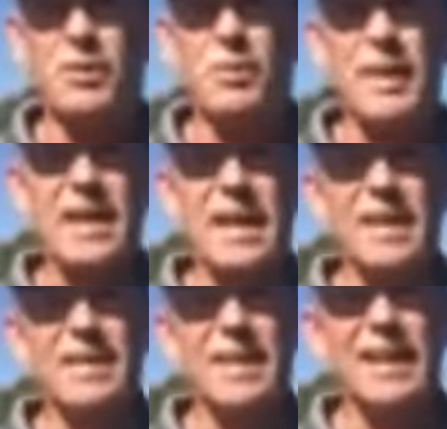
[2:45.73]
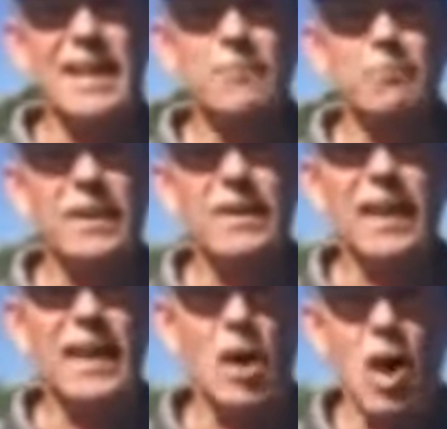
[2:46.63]
we get into
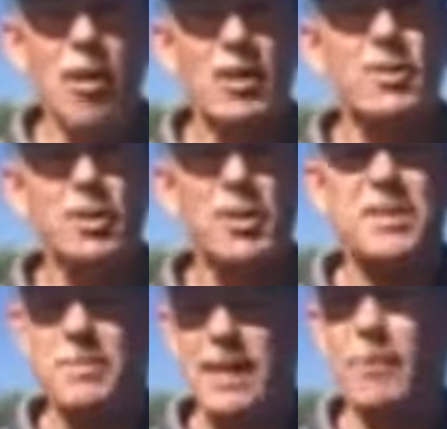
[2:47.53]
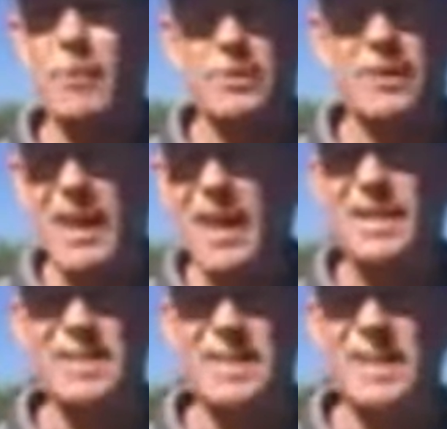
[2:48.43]
late August and early September, today
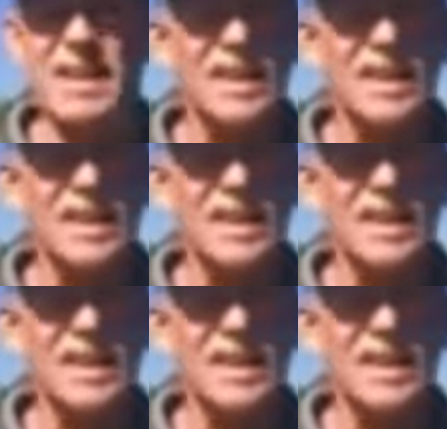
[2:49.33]
is the